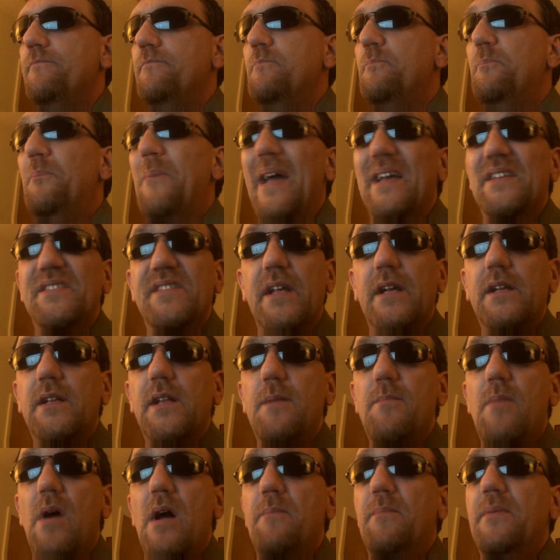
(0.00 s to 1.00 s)
Basically,
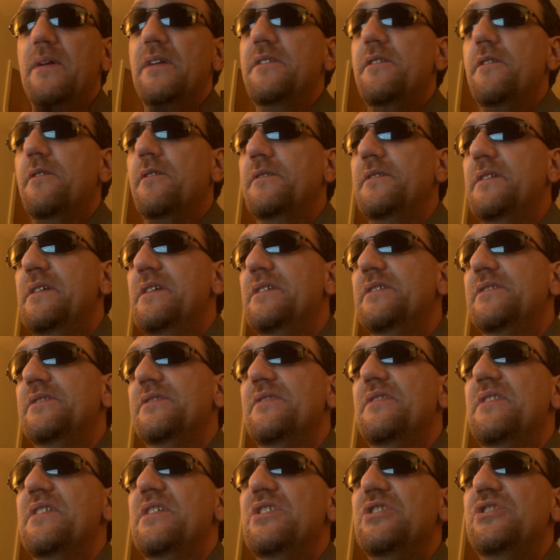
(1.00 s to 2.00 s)
my opinion on this
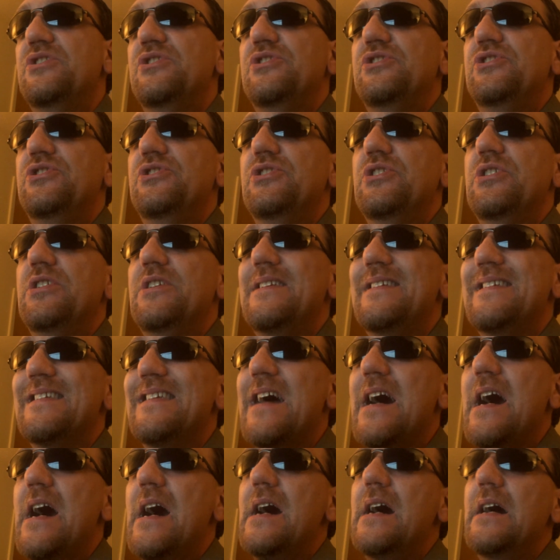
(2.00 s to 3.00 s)
should
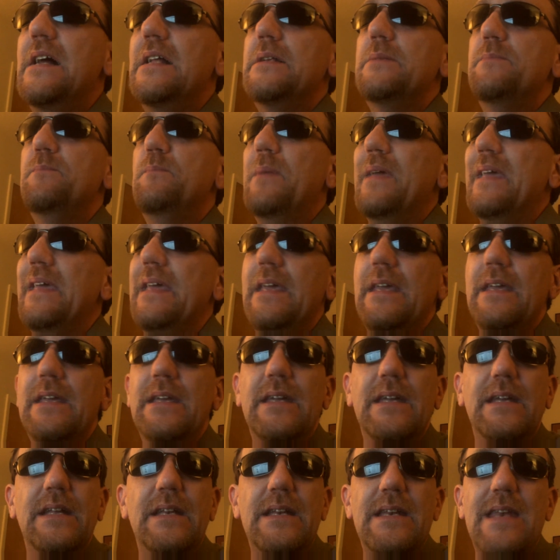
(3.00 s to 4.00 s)
not be
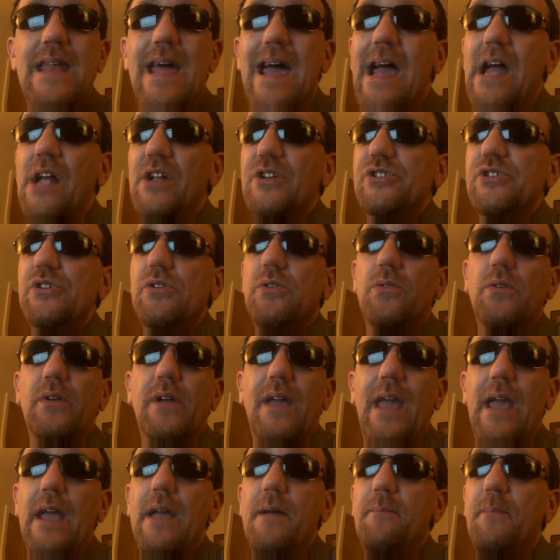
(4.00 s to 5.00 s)
in national
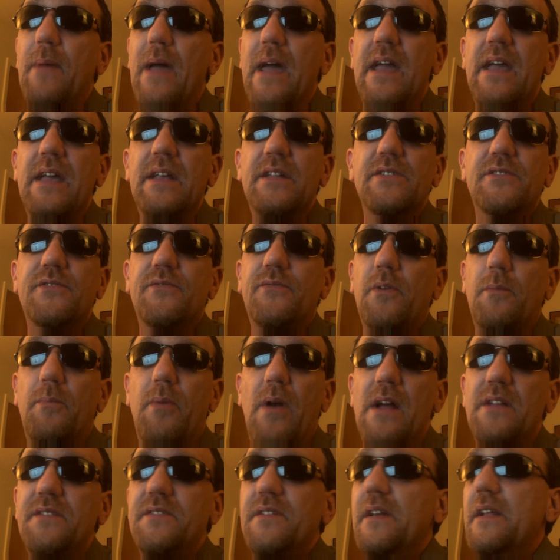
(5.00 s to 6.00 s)
campaigns for
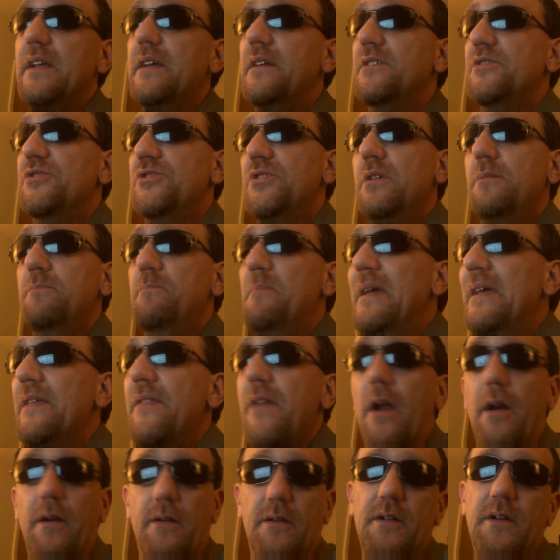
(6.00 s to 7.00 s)
president. Shouldn't be
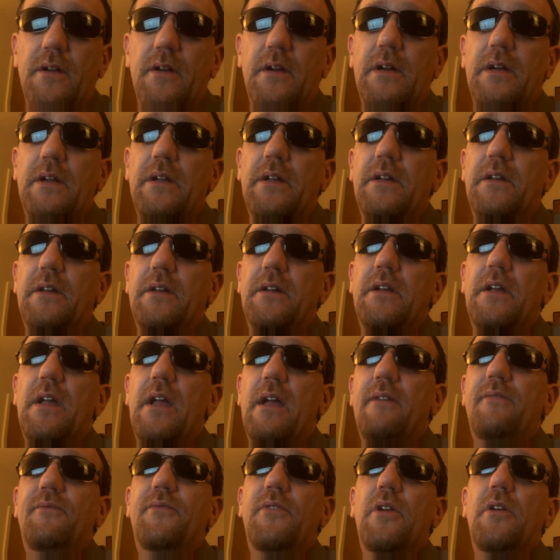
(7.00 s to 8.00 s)
there.
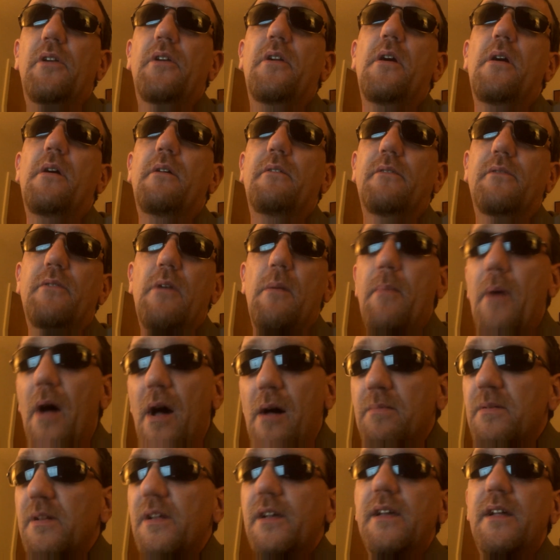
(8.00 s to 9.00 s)
If you're a
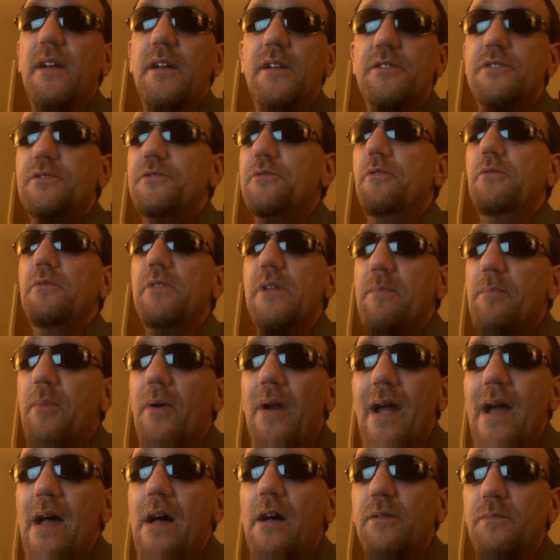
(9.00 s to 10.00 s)
Republican and truly
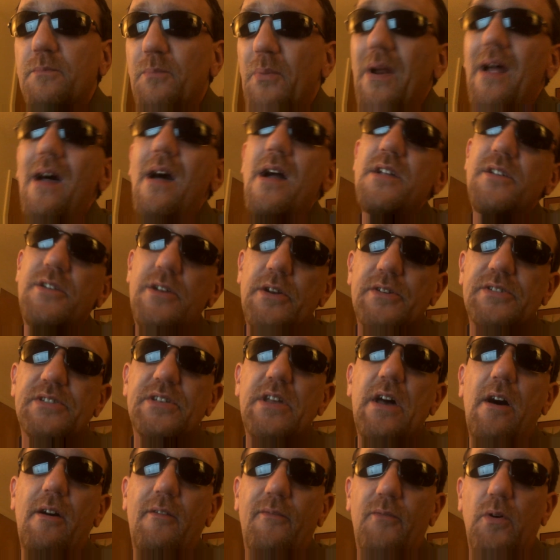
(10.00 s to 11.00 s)
proud, pride
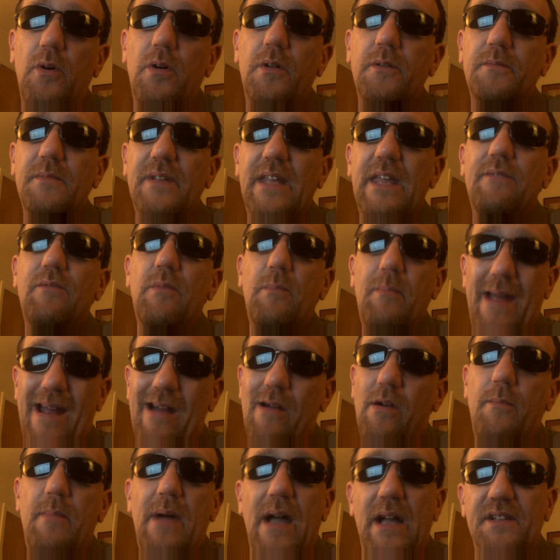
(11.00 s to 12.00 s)
yourself on giving
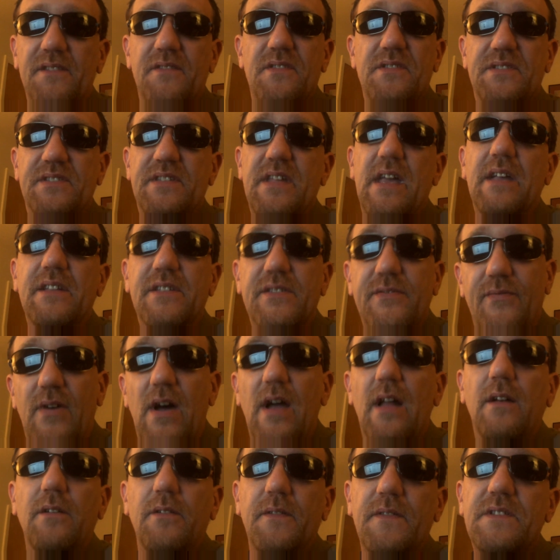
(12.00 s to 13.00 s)
power back to the states.
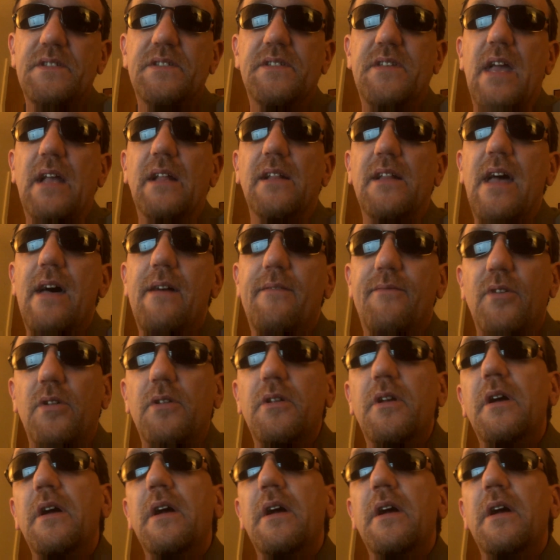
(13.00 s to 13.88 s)
Fight it on the state level.